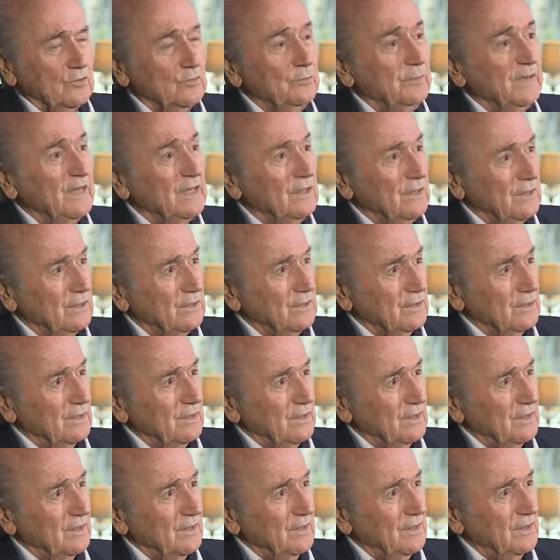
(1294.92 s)
billion
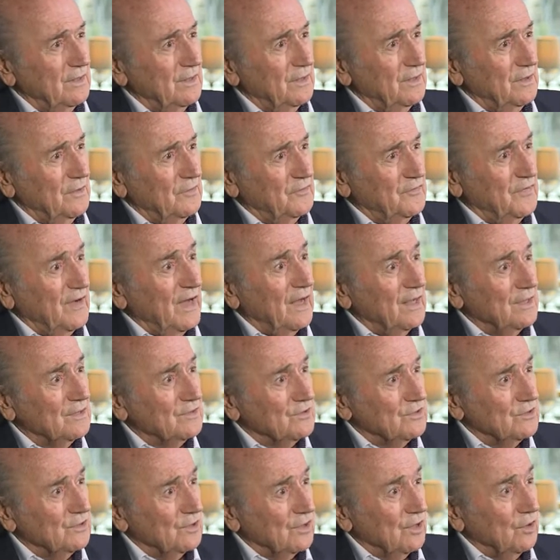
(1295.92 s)

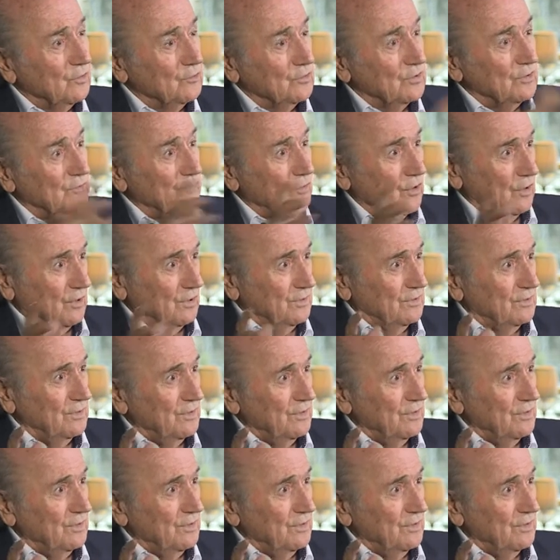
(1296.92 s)
fans around the world.